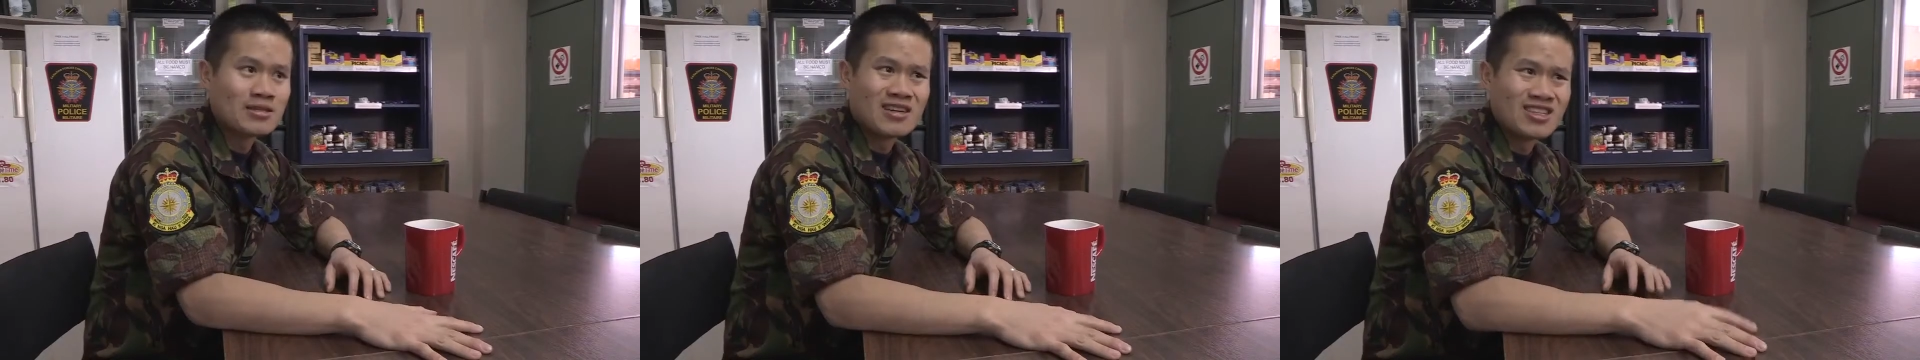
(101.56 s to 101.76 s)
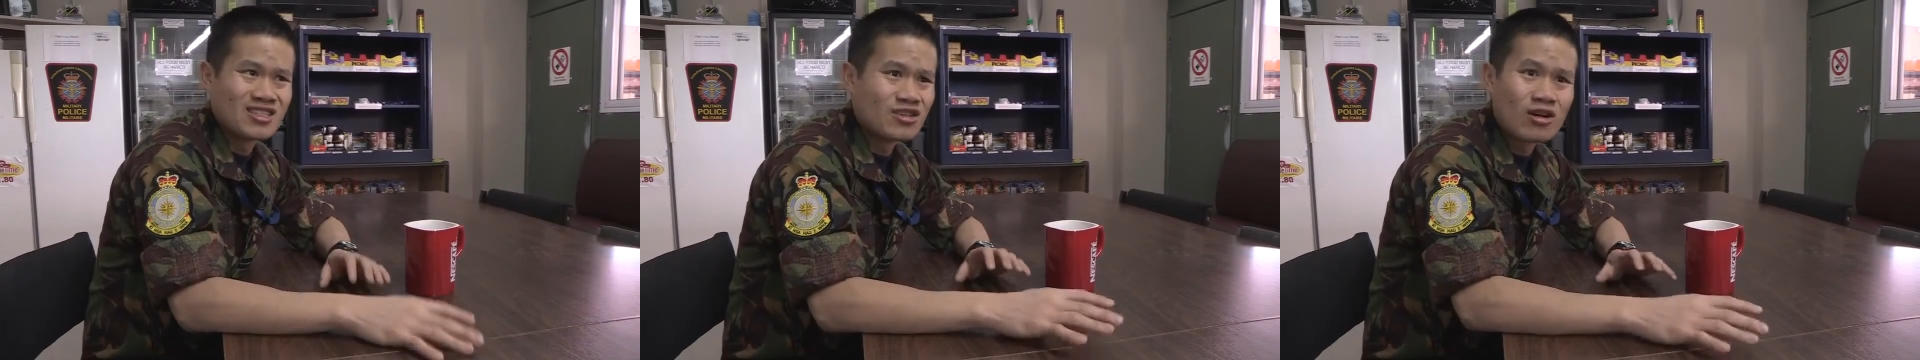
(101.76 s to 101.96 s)

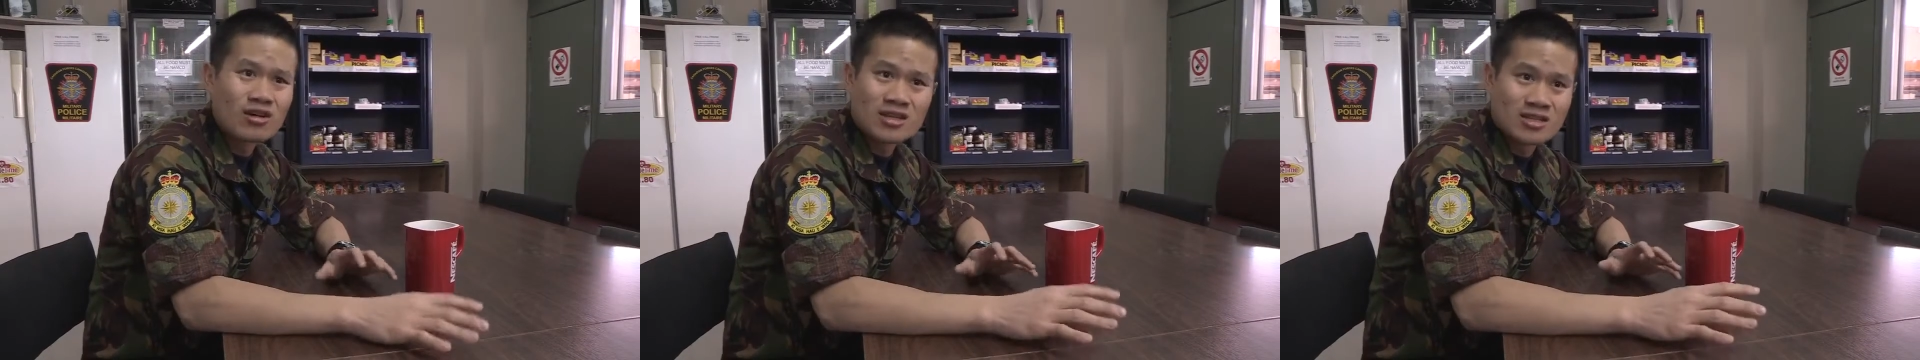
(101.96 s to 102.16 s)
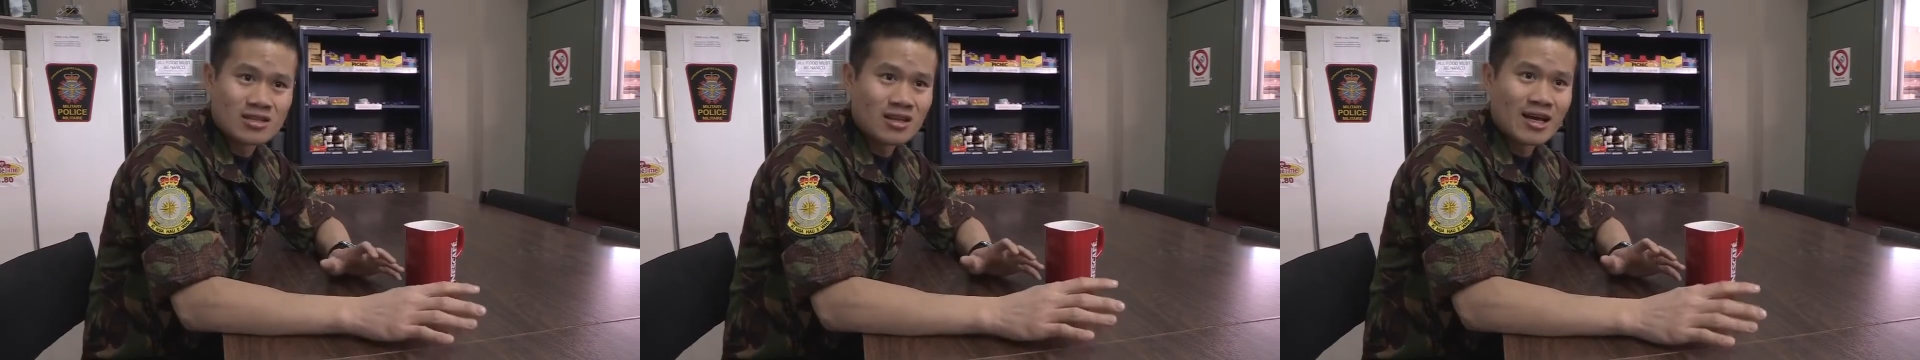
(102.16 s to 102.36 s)
So it's
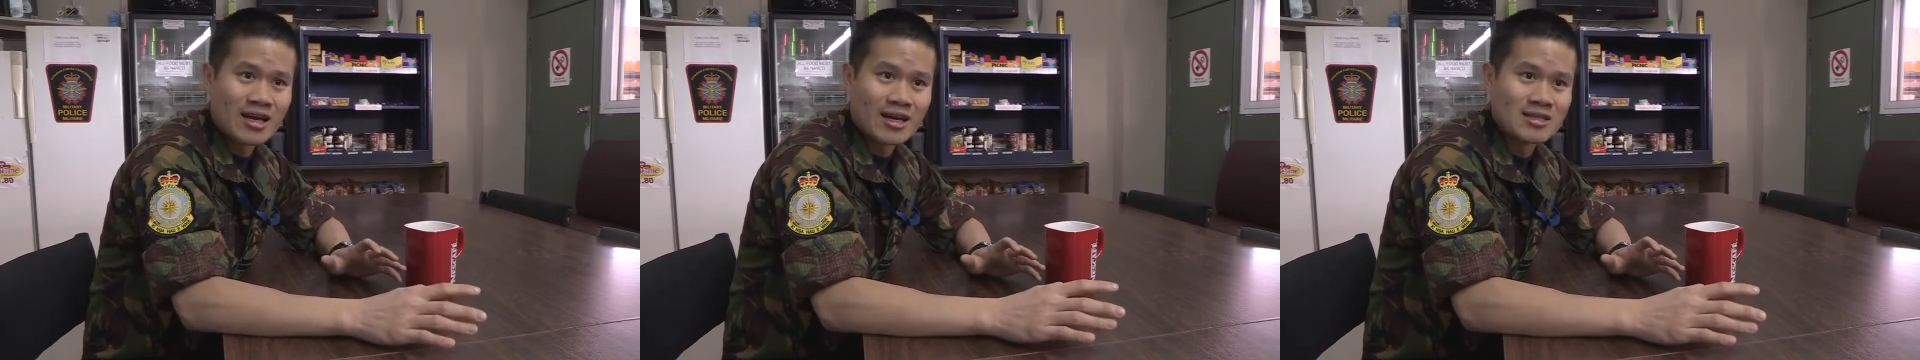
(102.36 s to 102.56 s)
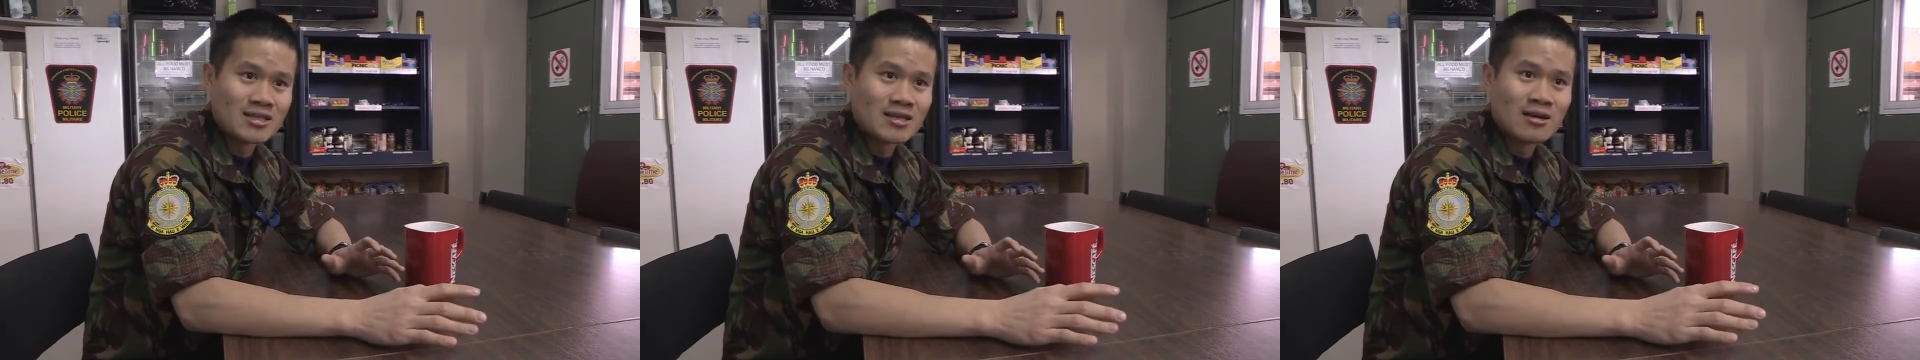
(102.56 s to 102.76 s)
not just,
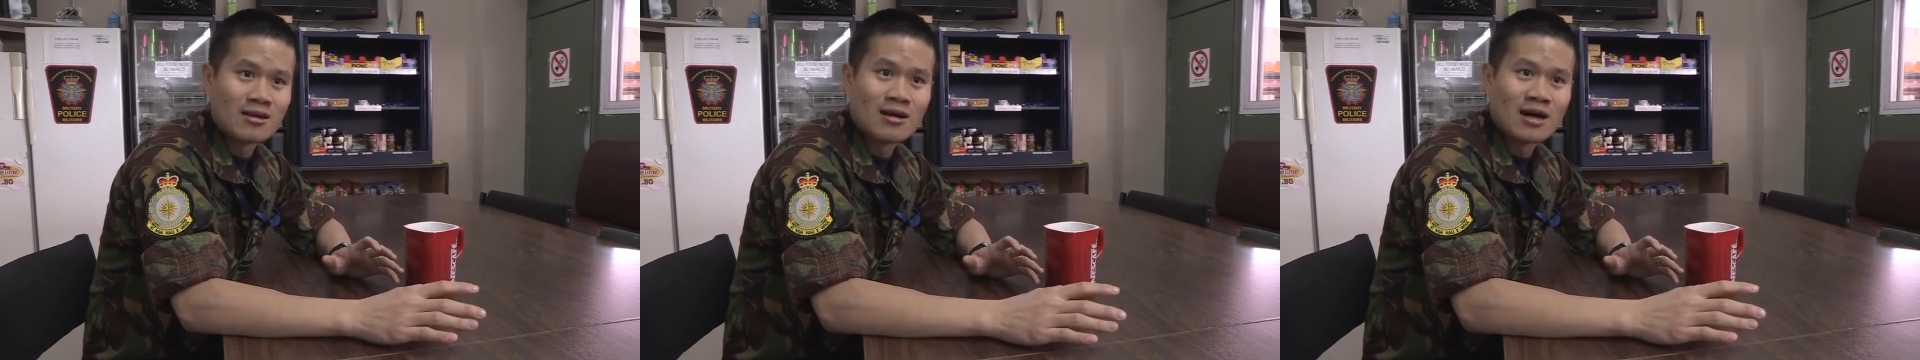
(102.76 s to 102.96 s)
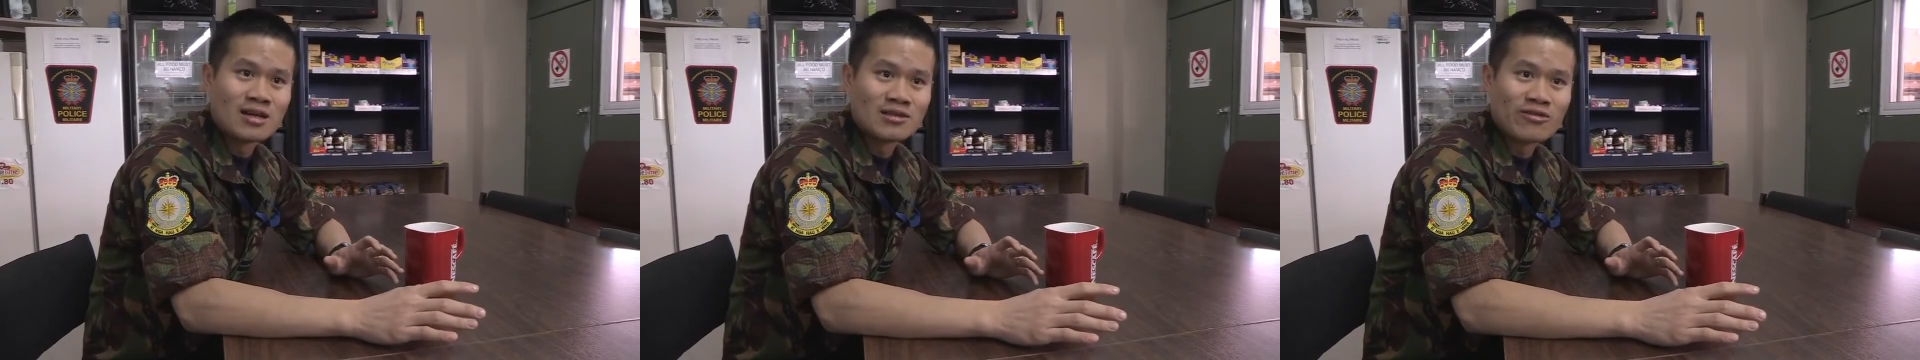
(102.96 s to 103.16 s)
like I said, a
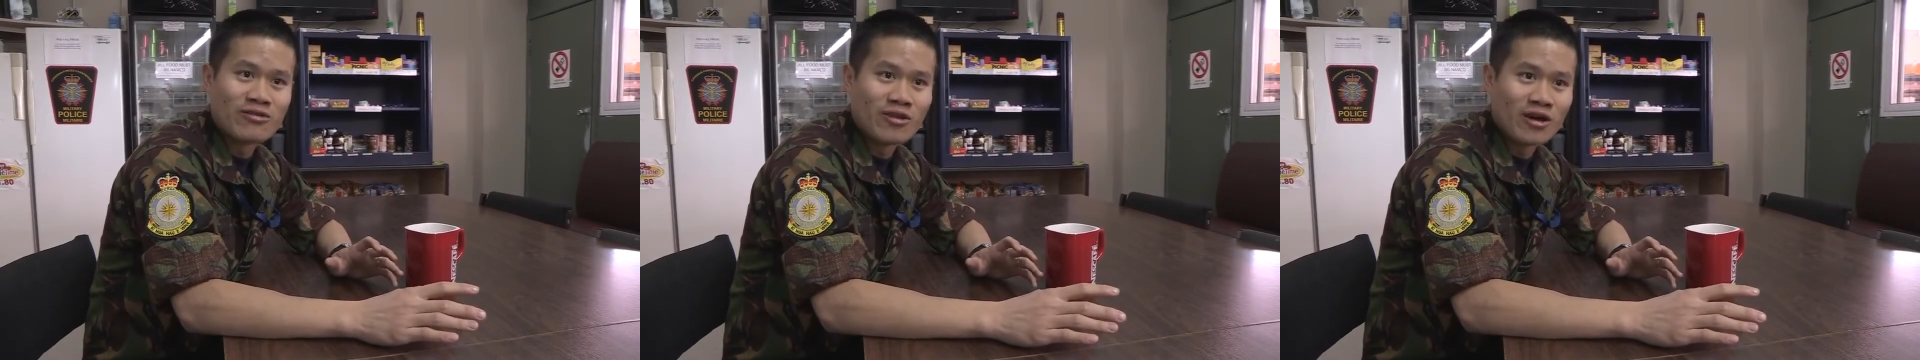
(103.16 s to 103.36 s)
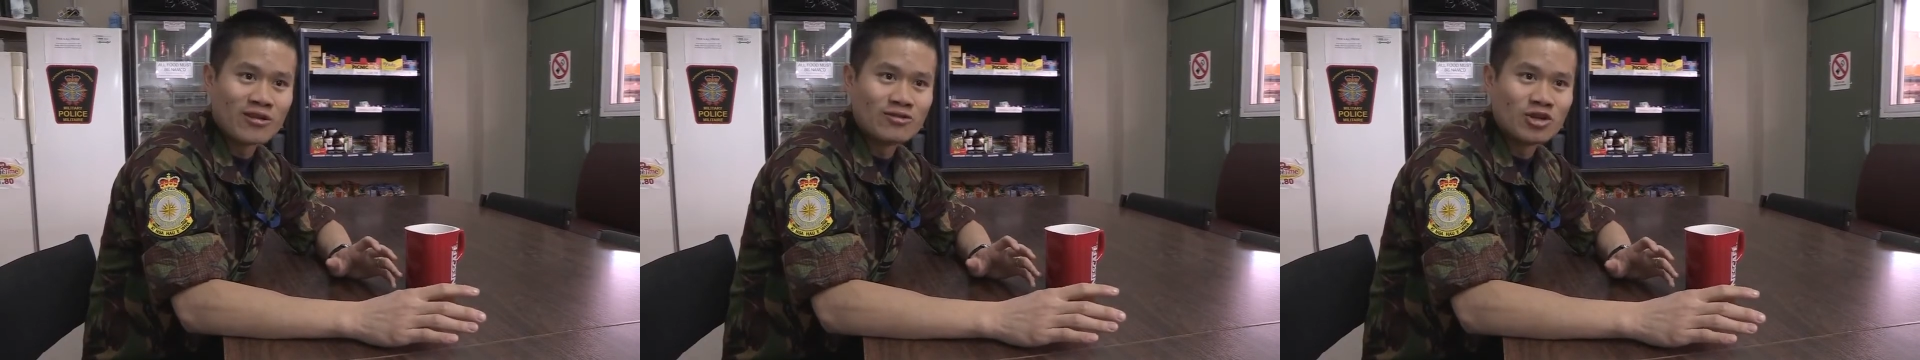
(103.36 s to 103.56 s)
nine to
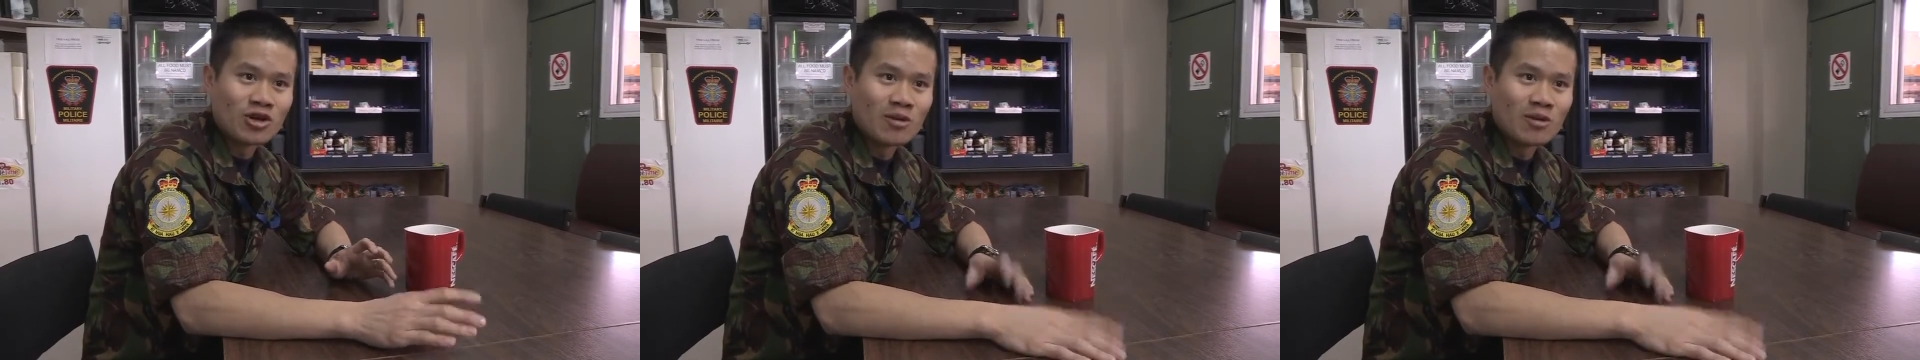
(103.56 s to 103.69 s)
five